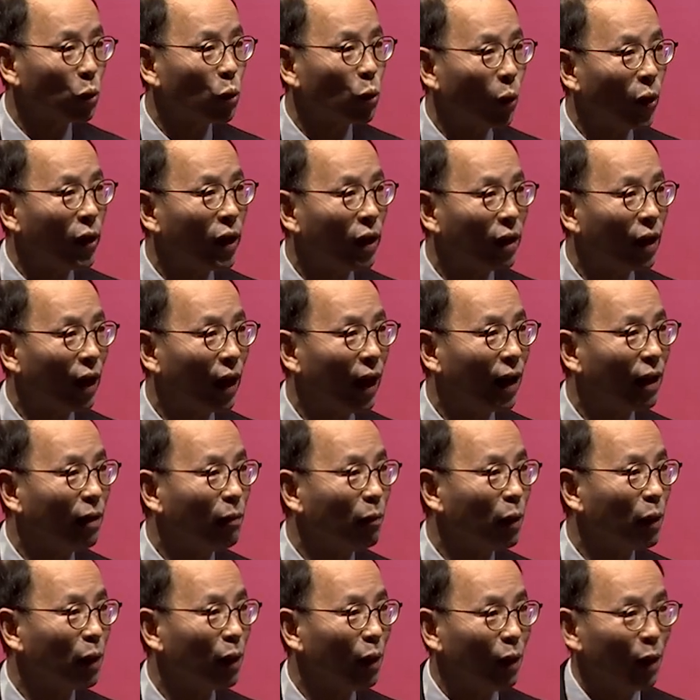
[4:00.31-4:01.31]
20
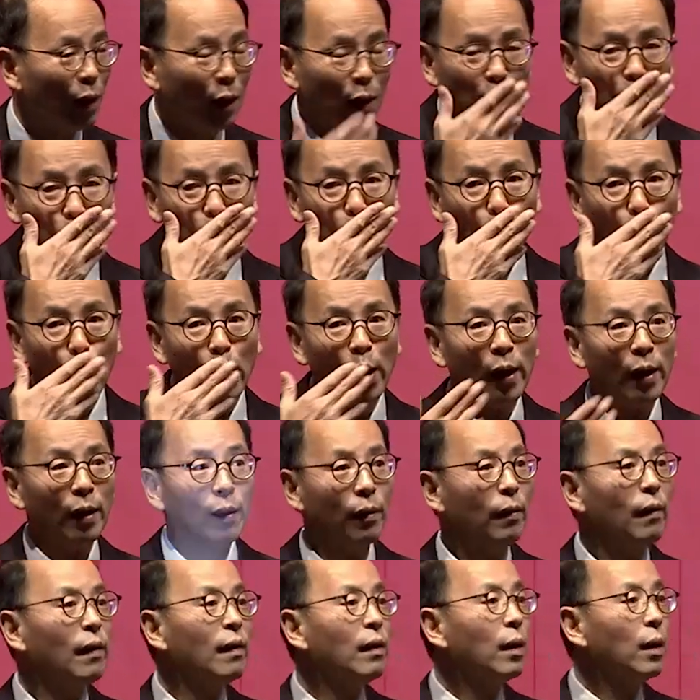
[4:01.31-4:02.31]
times. So
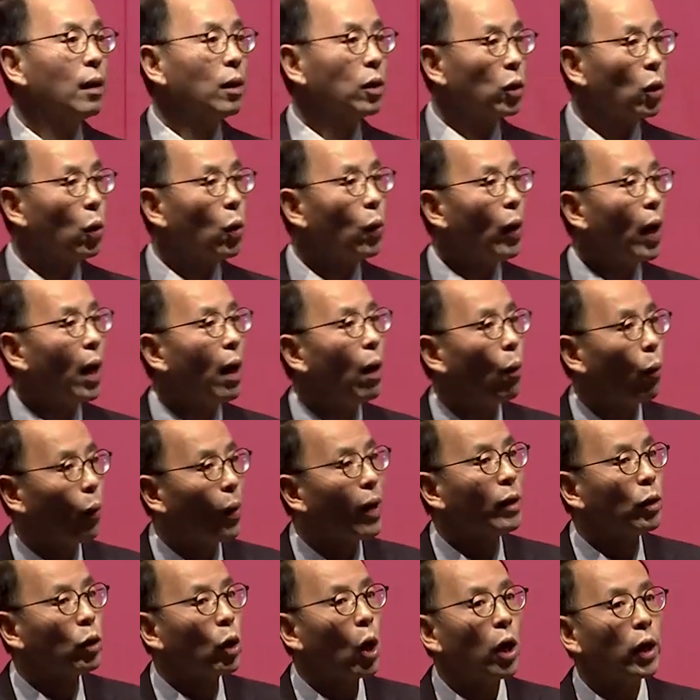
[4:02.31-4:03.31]

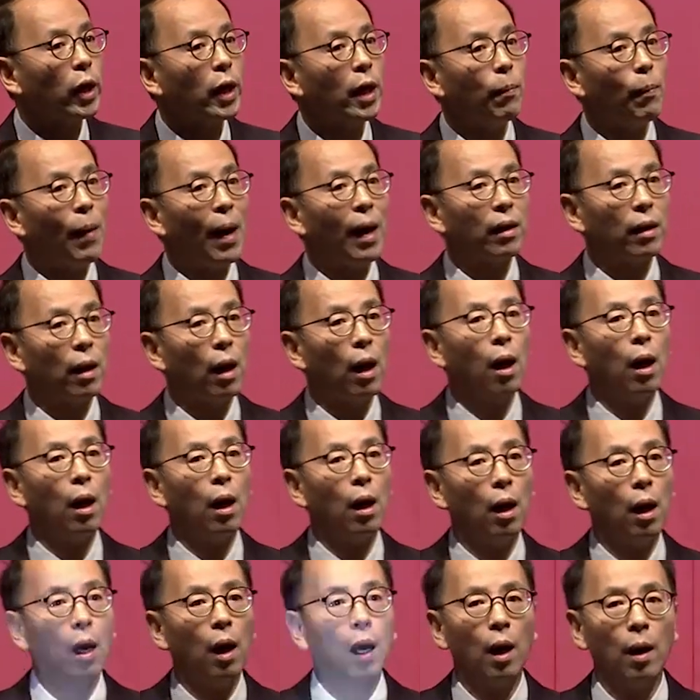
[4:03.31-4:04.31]
we're talking about
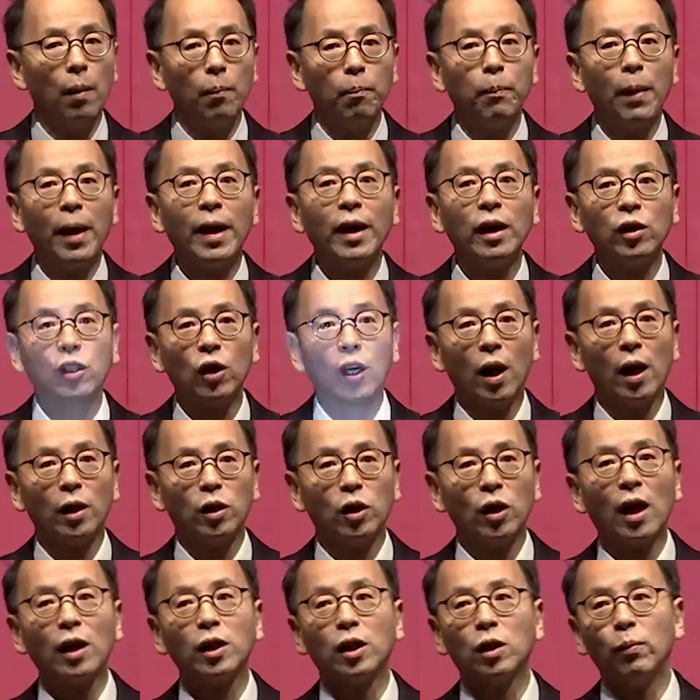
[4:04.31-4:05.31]
a major
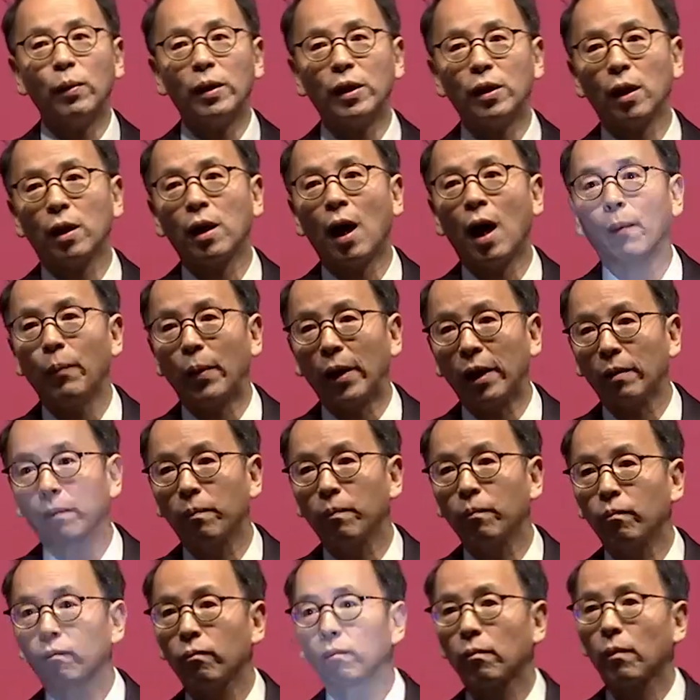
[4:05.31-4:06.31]
adjustment coming.
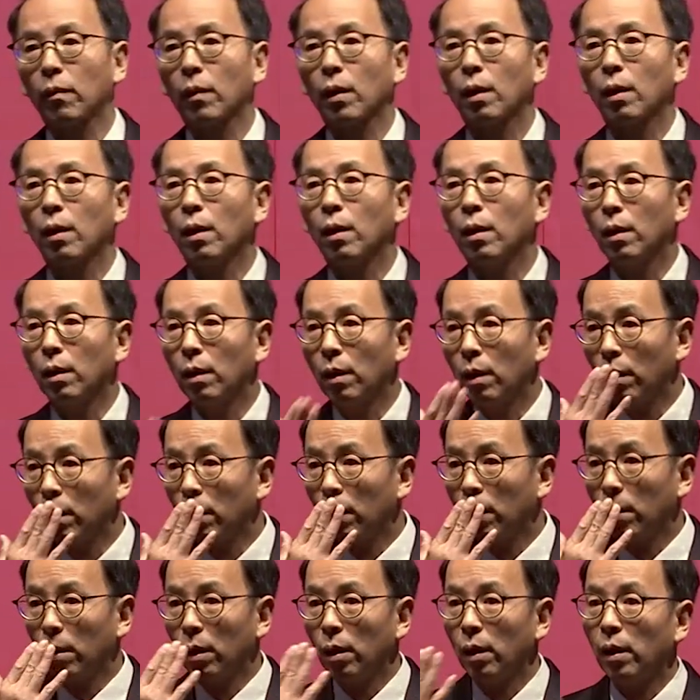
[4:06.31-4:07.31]

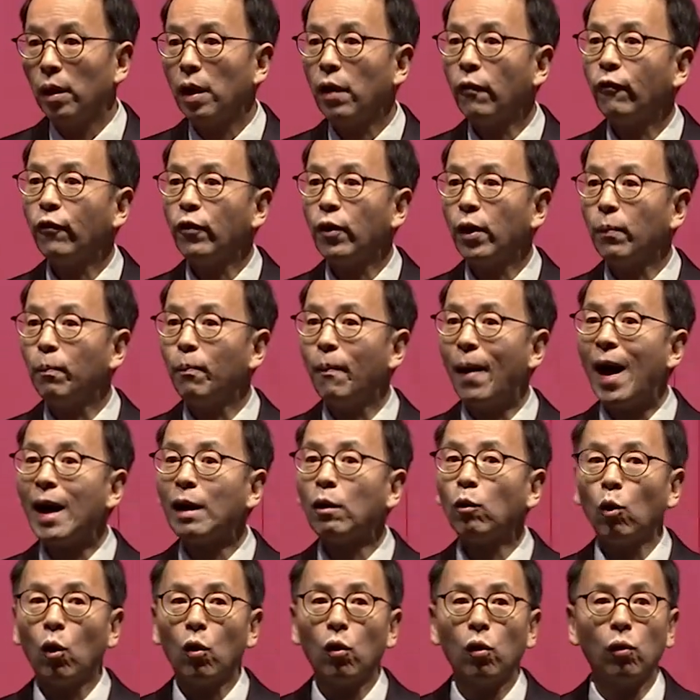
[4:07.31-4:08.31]
If the
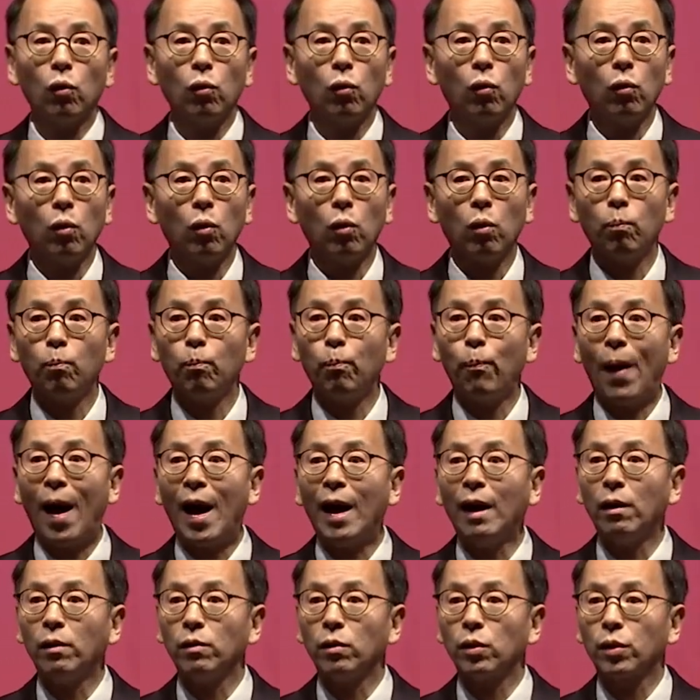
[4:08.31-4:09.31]
macro
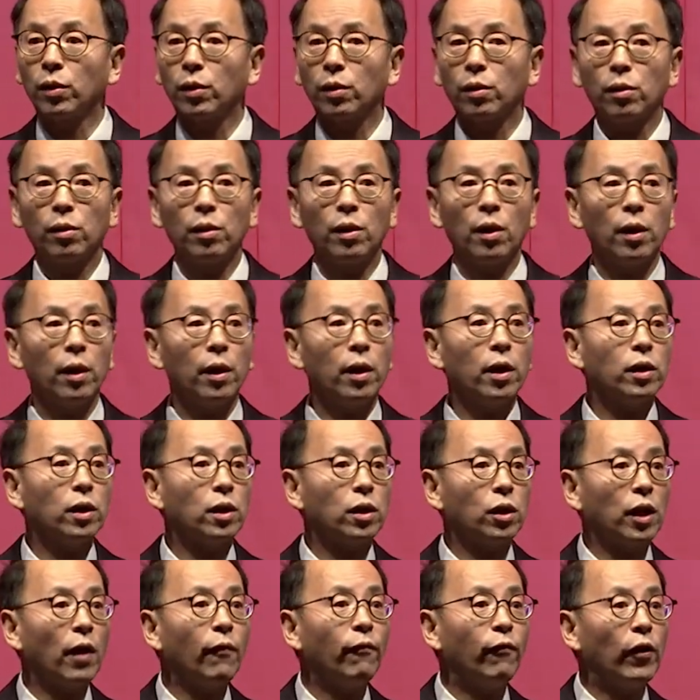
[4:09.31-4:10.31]
balance is
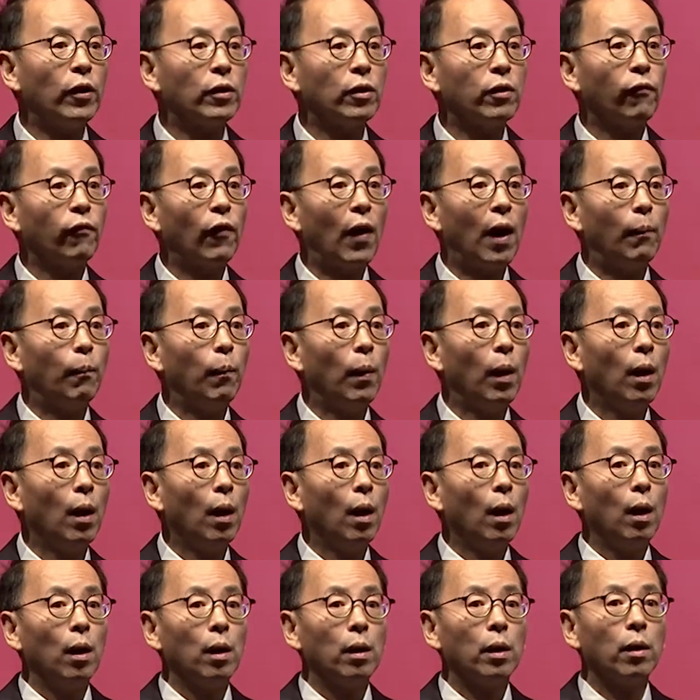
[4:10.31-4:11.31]
different from
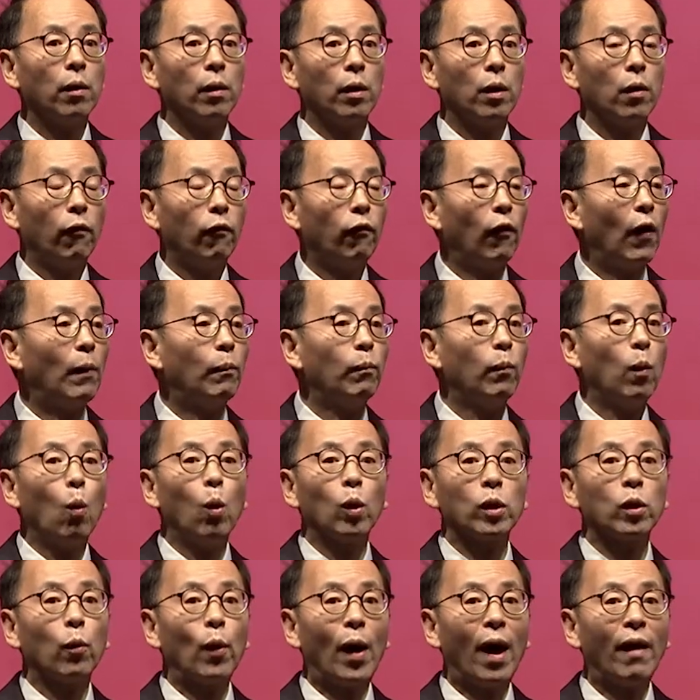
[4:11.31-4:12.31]

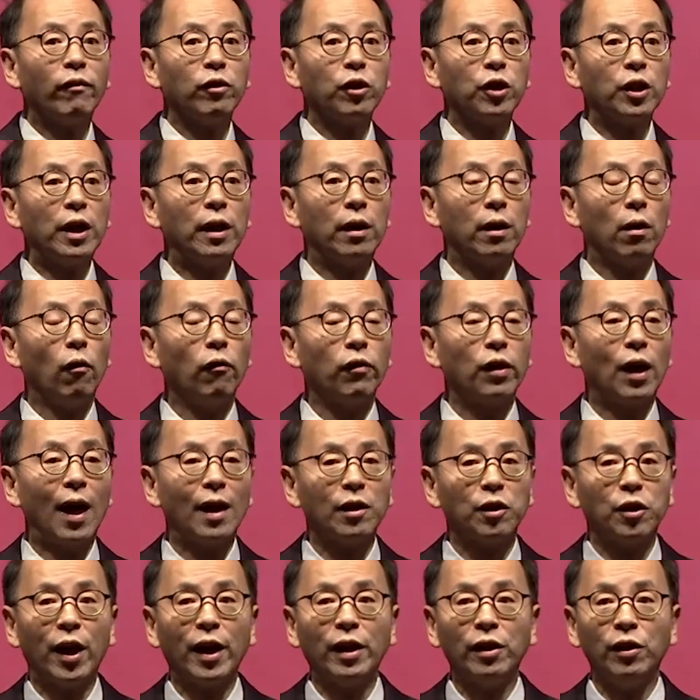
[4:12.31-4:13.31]
what we have seen over the
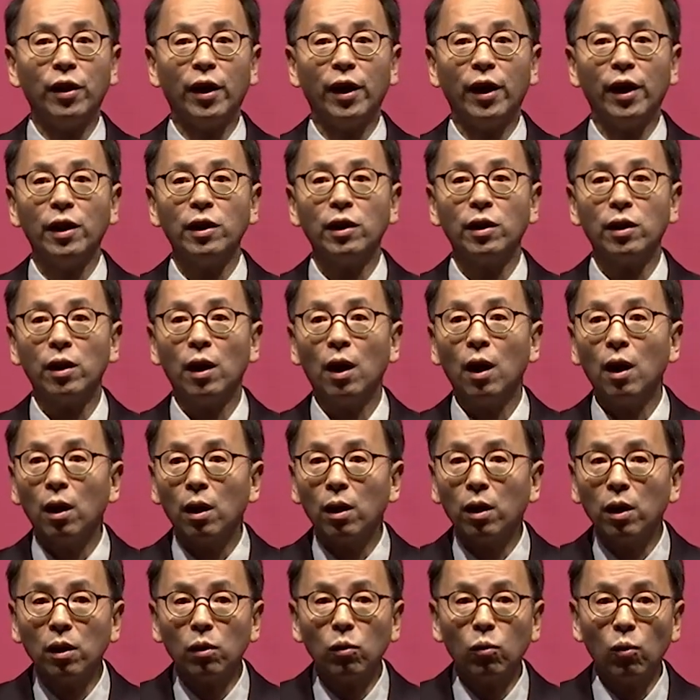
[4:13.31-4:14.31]
last 10 years,
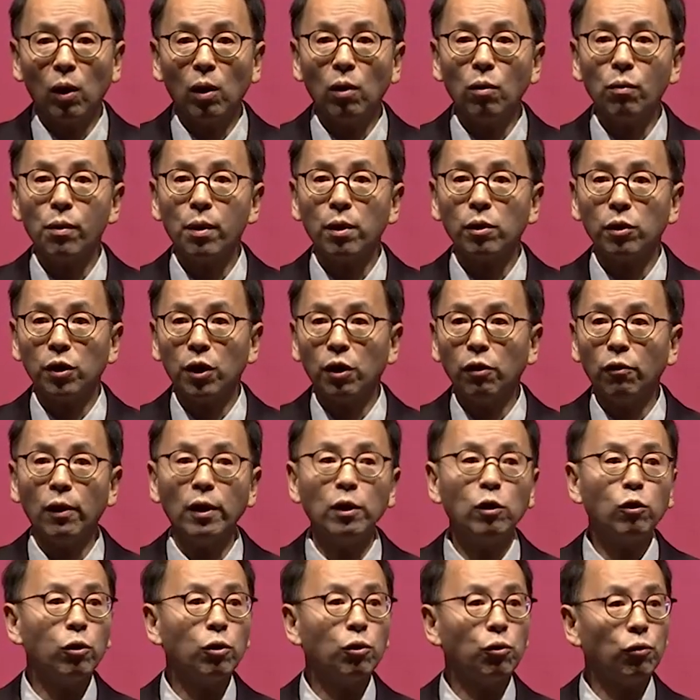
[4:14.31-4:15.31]
good growth, zero
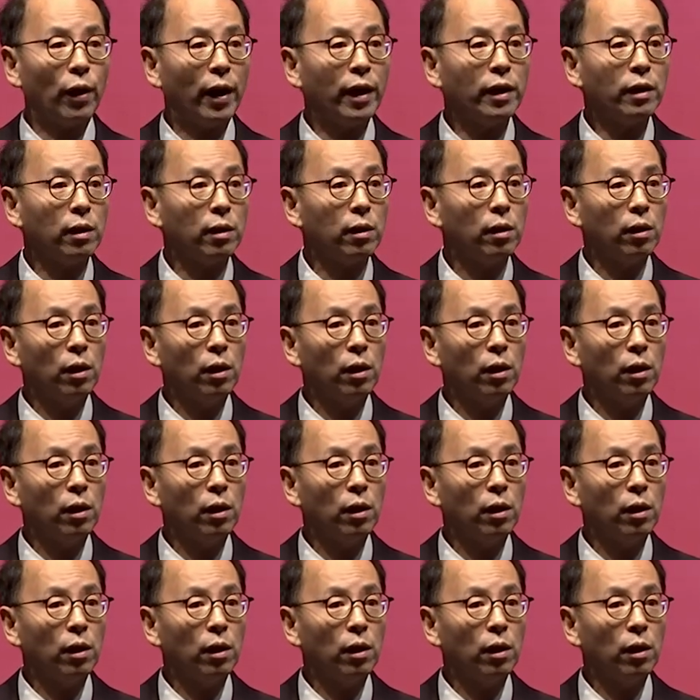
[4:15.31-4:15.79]
interest rate,